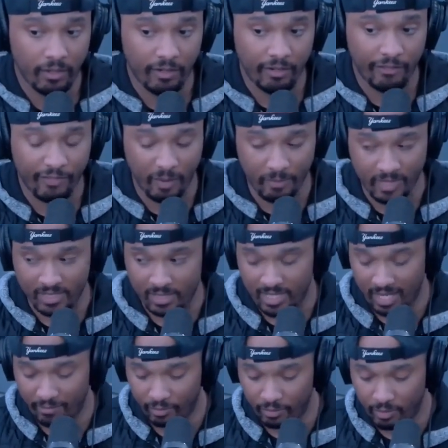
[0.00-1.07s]
from this
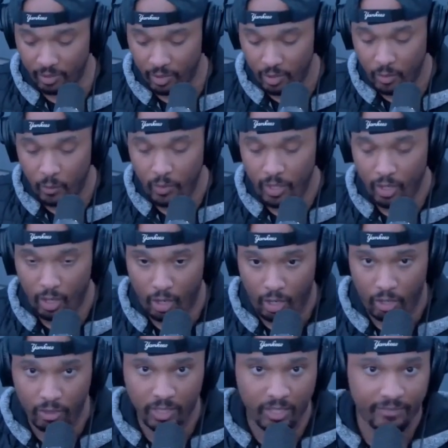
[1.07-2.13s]
level. We
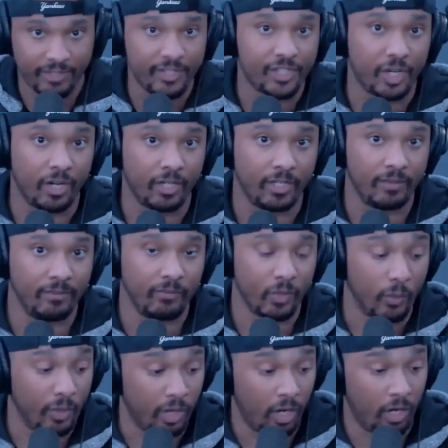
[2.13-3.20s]
all love Uncharted.
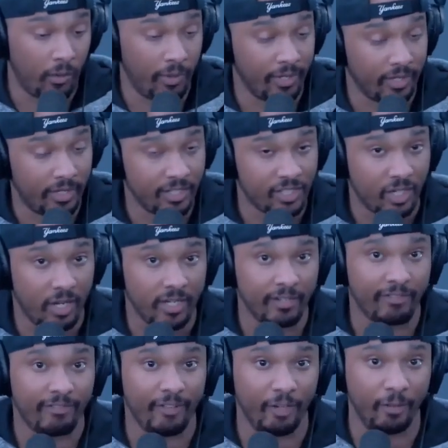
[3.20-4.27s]
We all want an Uncharted
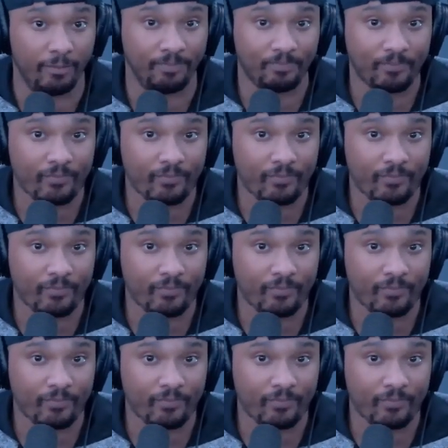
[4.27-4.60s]
film.